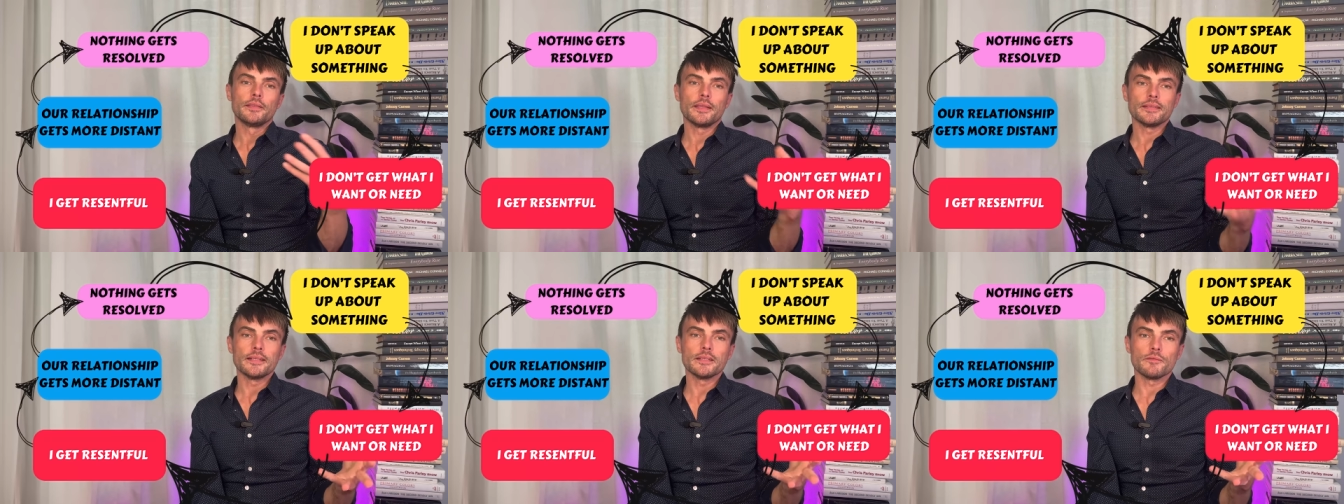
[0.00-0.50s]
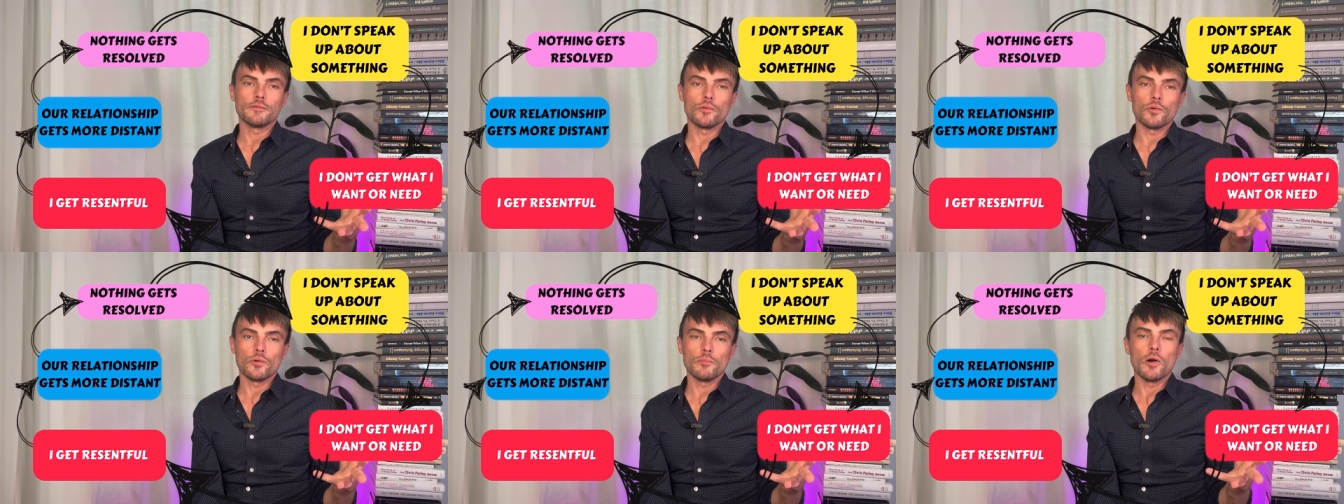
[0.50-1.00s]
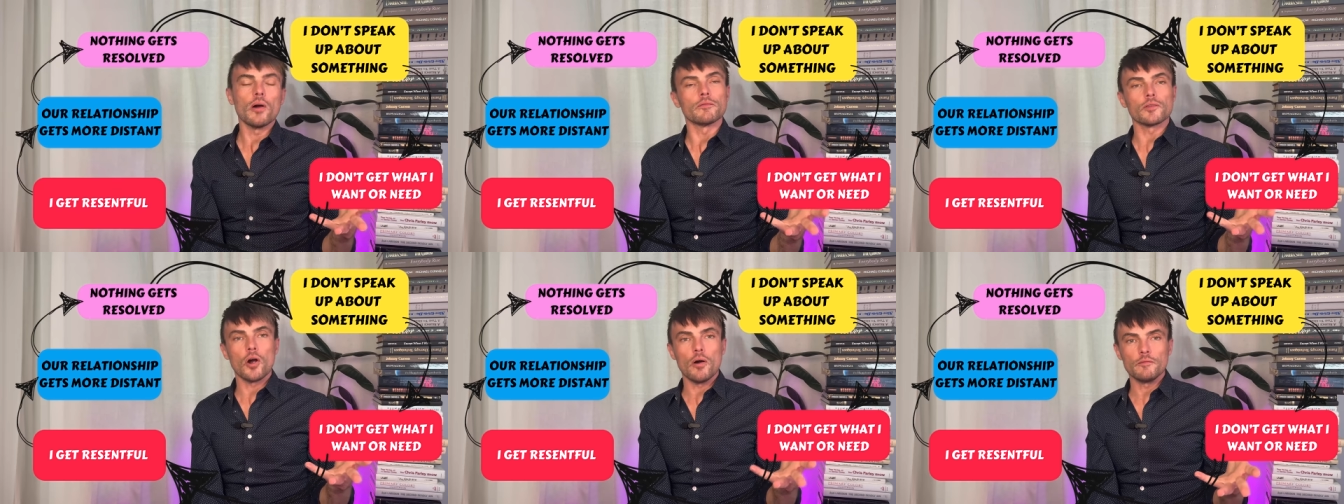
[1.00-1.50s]
This is a form
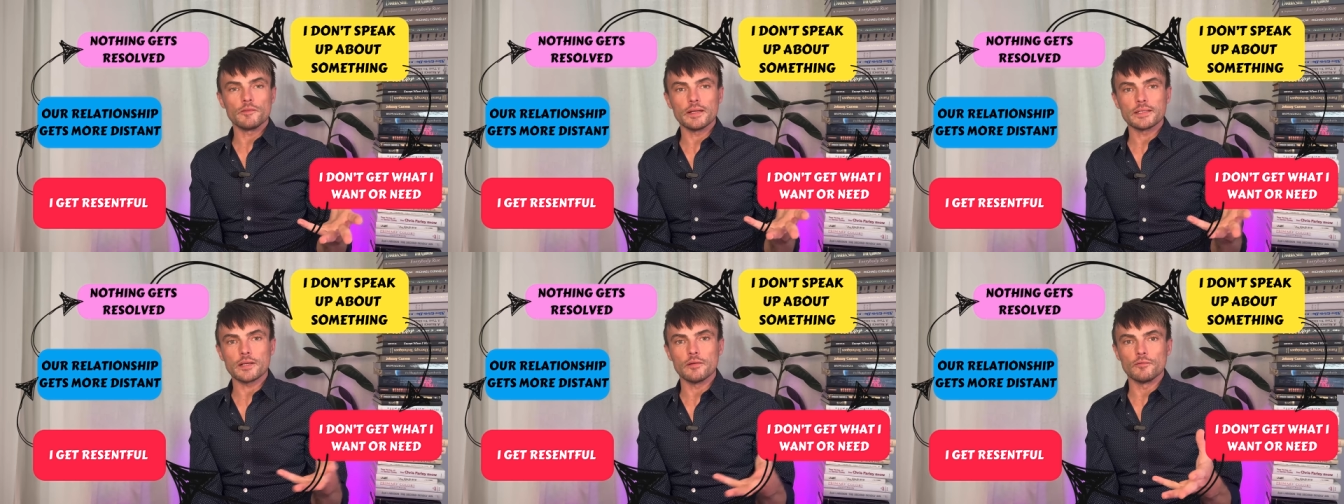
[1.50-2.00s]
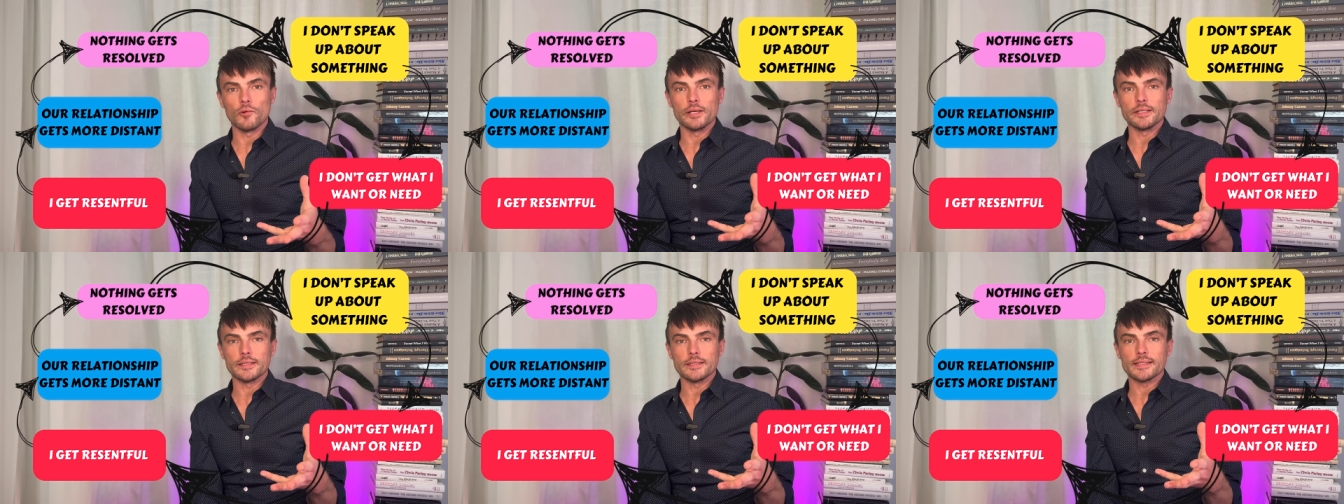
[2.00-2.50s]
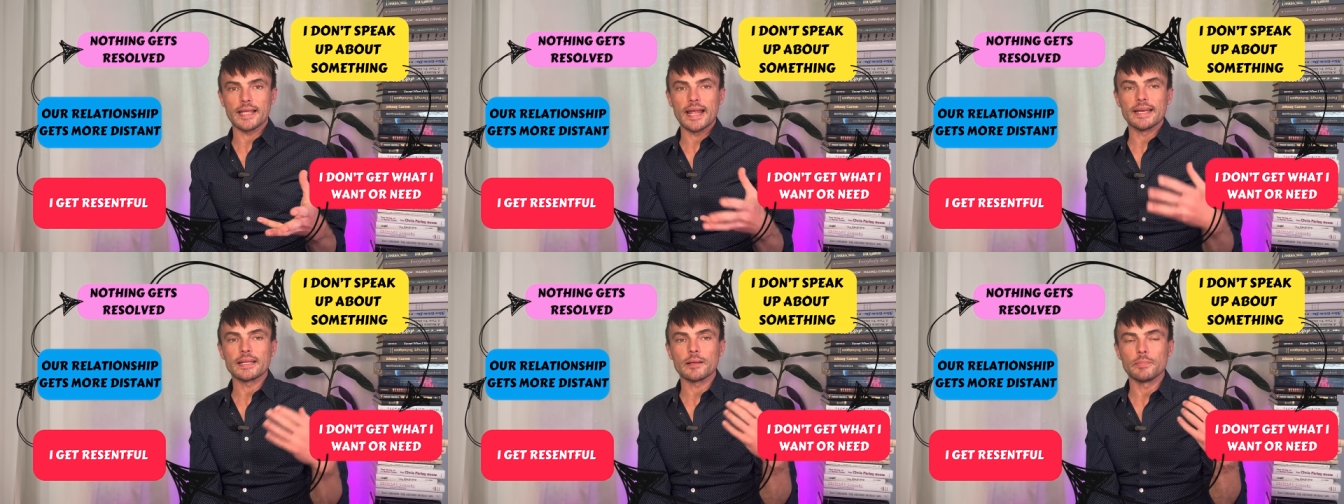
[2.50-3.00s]
of conflict avoidance
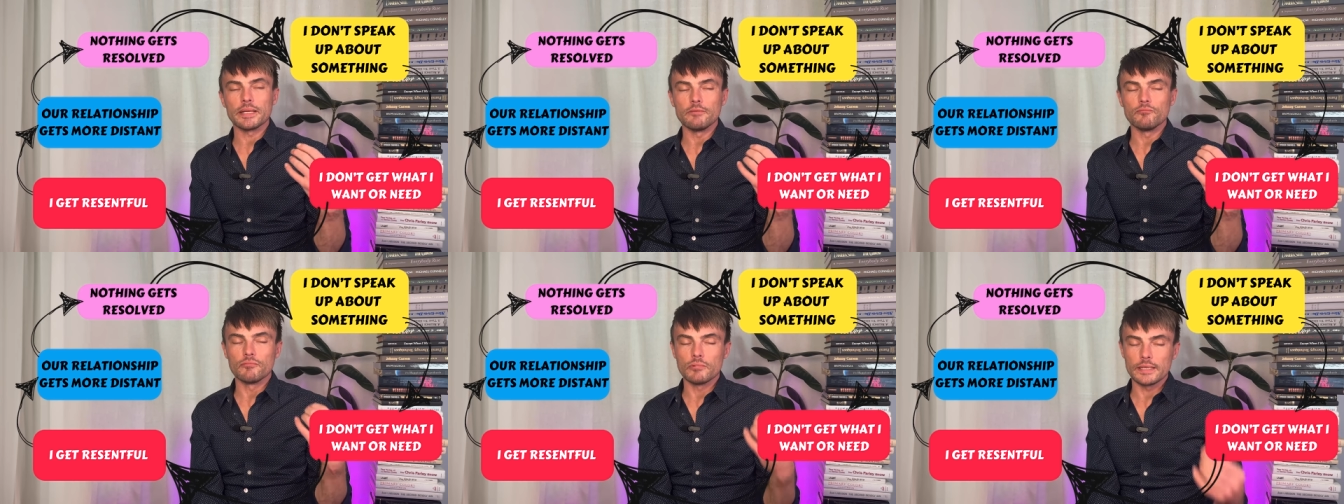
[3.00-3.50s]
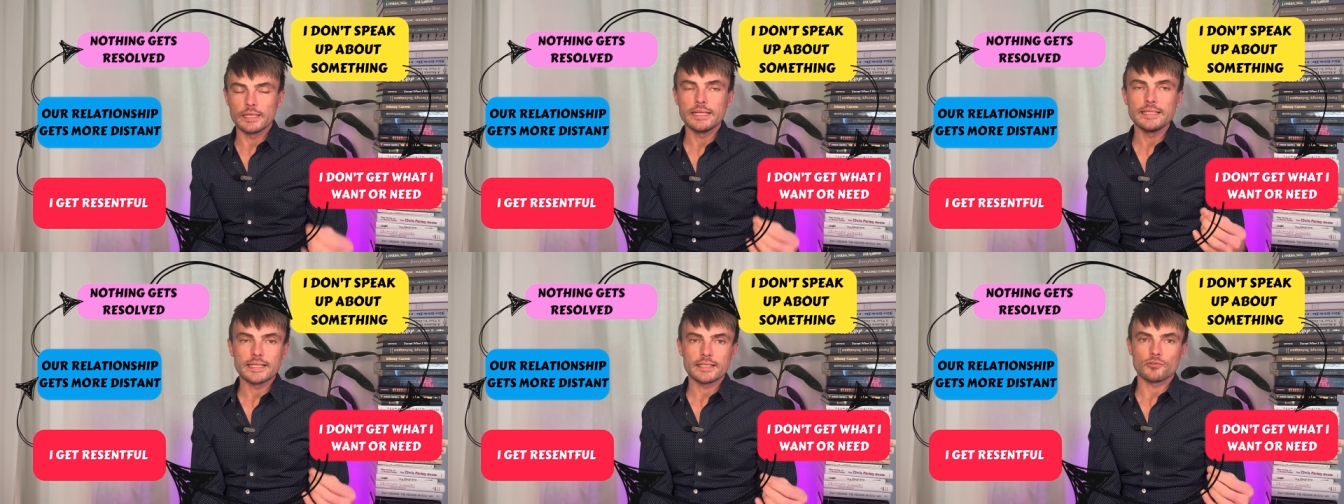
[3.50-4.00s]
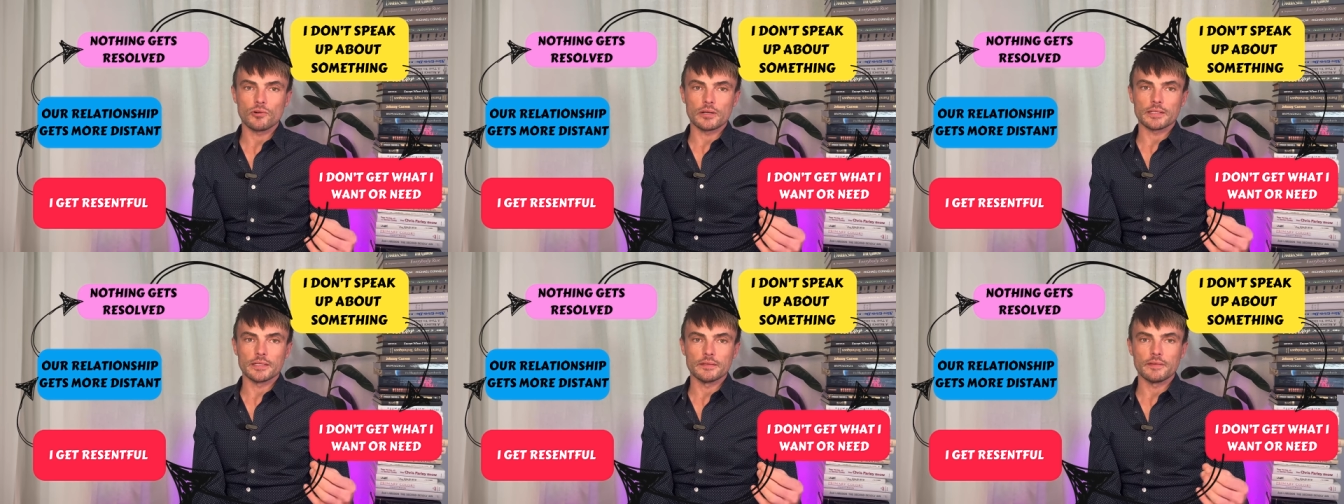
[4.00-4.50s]
and it can be really
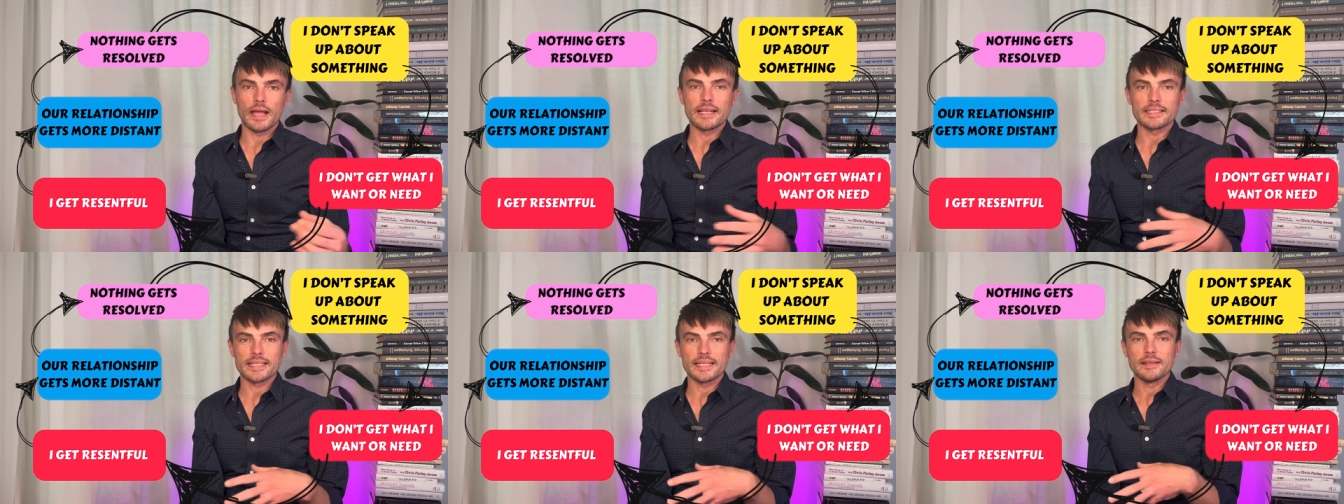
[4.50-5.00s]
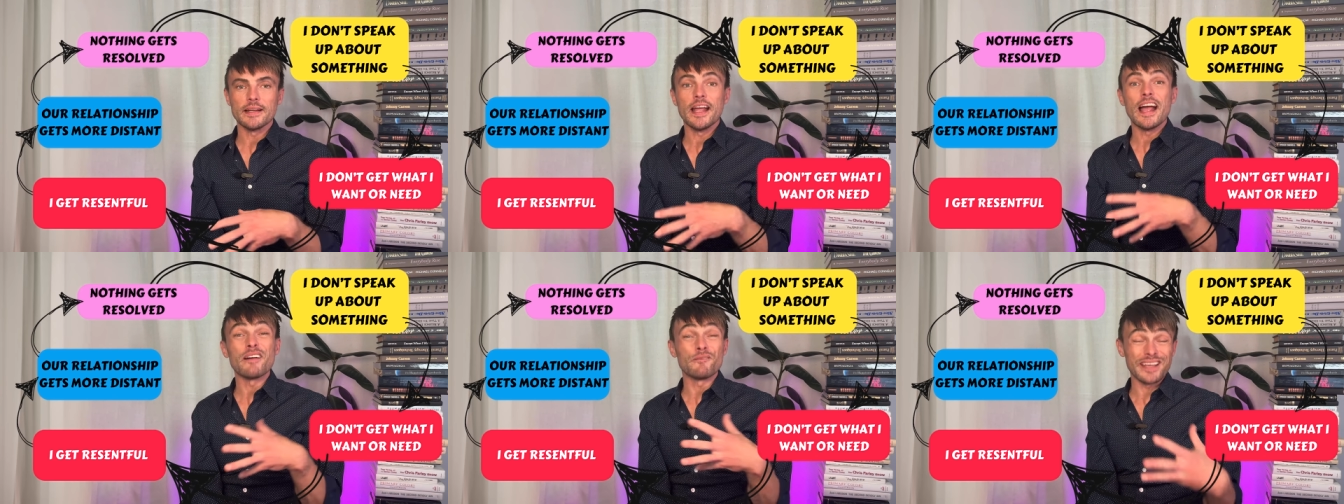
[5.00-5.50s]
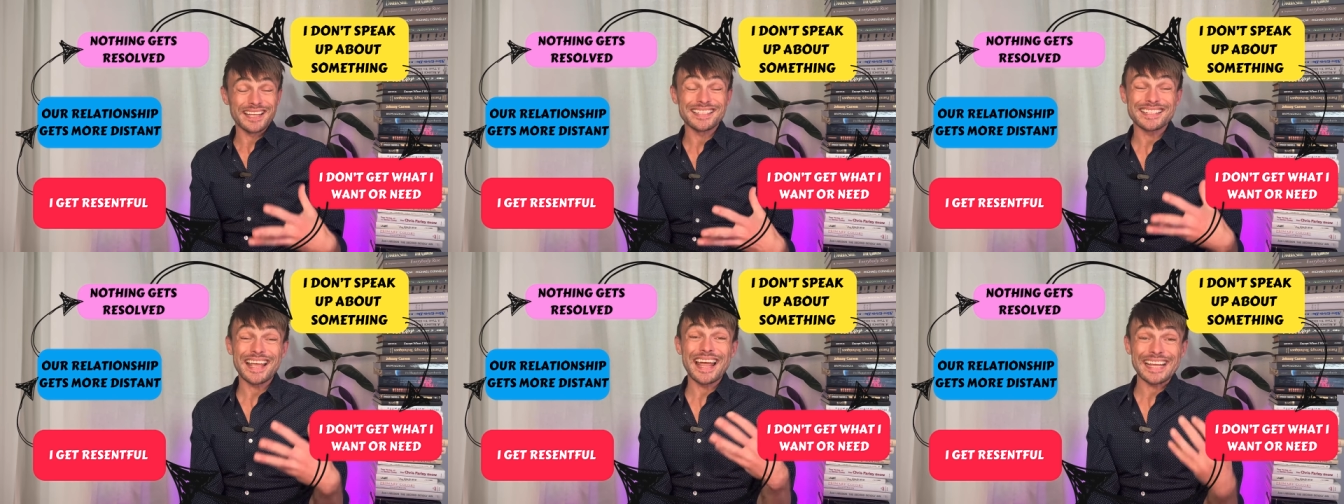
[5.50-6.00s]
destructive as it
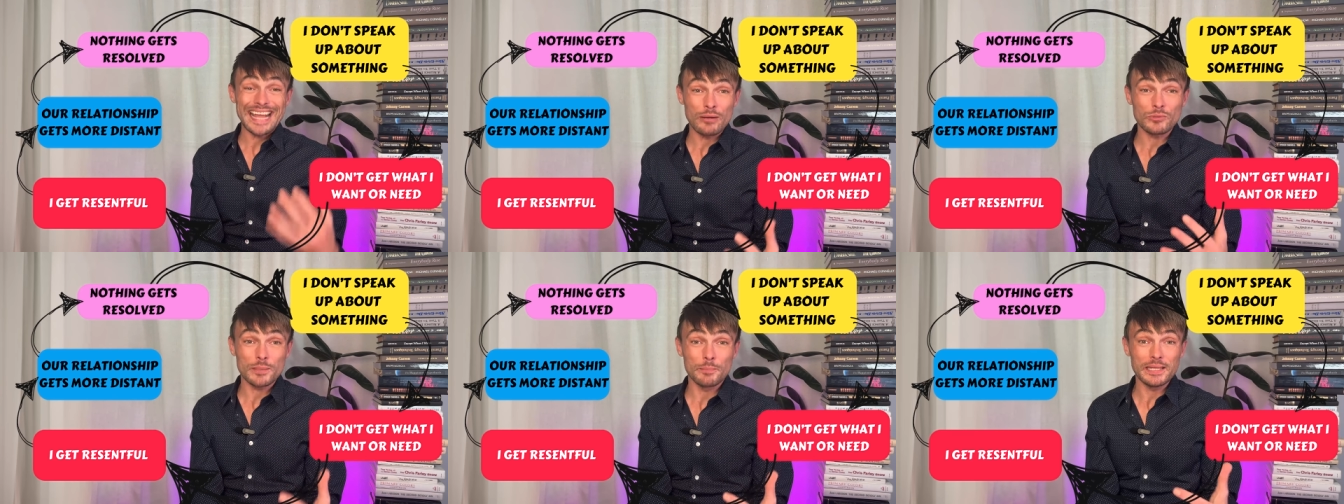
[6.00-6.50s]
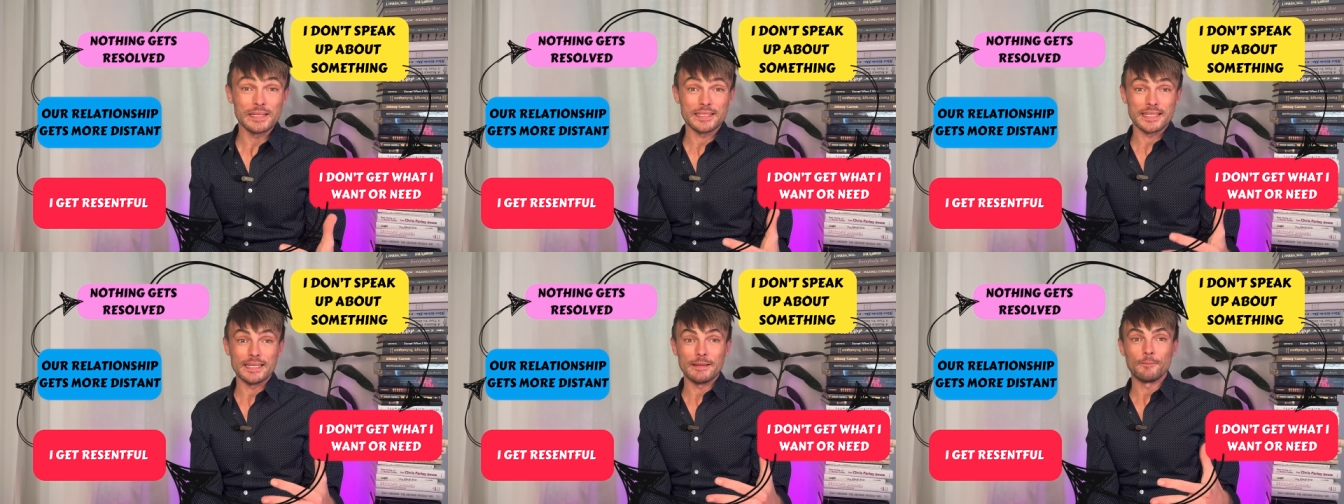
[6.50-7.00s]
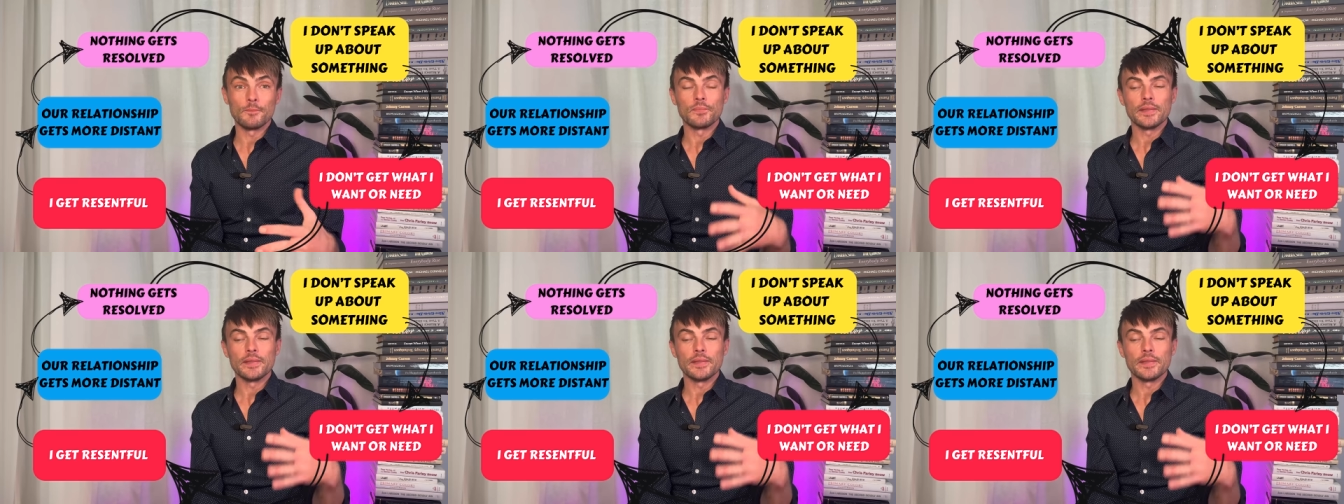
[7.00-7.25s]
evades accountability